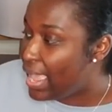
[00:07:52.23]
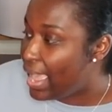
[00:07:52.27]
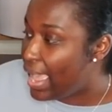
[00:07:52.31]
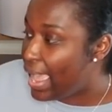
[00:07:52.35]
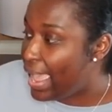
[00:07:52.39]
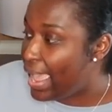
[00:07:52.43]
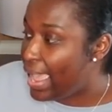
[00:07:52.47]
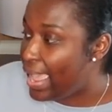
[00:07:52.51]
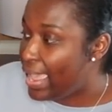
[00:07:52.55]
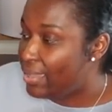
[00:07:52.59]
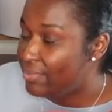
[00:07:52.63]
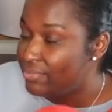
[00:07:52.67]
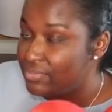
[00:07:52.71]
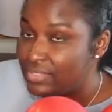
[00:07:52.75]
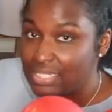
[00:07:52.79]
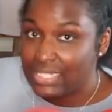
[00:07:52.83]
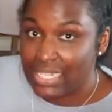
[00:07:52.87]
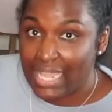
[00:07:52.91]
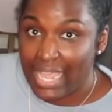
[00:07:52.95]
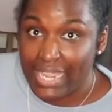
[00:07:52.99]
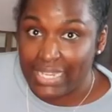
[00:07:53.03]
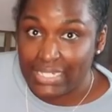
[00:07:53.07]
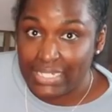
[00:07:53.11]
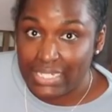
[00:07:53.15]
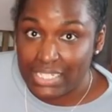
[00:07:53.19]
I have
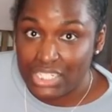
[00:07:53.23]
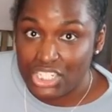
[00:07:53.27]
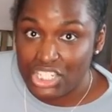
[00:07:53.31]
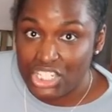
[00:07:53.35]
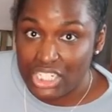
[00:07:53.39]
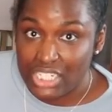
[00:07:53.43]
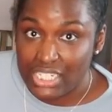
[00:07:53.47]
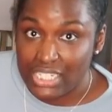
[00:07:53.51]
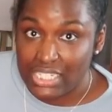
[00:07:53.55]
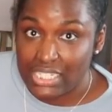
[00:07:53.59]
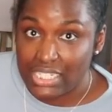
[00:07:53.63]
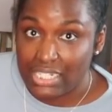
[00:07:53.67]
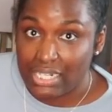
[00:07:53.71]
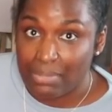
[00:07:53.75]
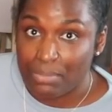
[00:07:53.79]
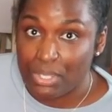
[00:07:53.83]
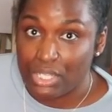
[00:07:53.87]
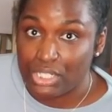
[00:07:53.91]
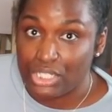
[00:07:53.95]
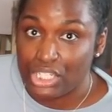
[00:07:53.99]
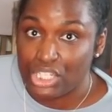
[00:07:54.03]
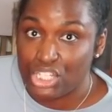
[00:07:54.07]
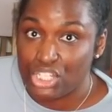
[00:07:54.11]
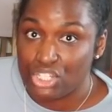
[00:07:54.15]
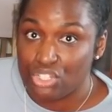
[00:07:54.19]
9 inches that I'm
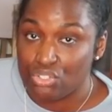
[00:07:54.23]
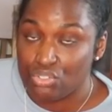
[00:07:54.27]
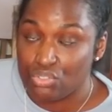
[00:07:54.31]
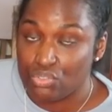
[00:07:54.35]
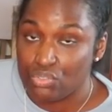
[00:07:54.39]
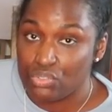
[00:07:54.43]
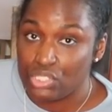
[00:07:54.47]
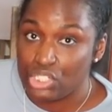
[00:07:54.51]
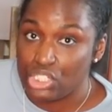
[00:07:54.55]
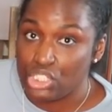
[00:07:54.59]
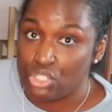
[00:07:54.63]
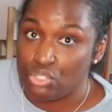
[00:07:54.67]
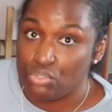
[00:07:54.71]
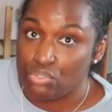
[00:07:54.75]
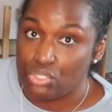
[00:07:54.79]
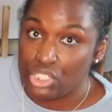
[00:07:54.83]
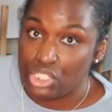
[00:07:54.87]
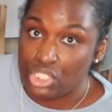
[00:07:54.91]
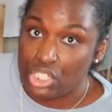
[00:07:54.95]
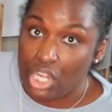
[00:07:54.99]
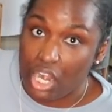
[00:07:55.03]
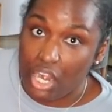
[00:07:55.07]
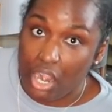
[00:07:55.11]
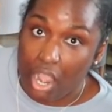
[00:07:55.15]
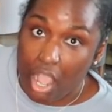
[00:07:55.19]
gonna use to
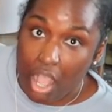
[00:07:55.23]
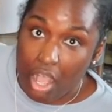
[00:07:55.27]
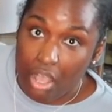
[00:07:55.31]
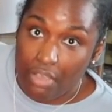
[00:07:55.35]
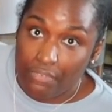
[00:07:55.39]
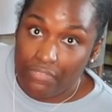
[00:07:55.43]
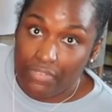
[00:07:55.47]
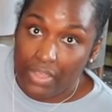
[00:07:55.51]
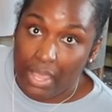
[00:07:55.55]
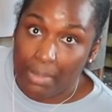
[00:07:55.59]
start off.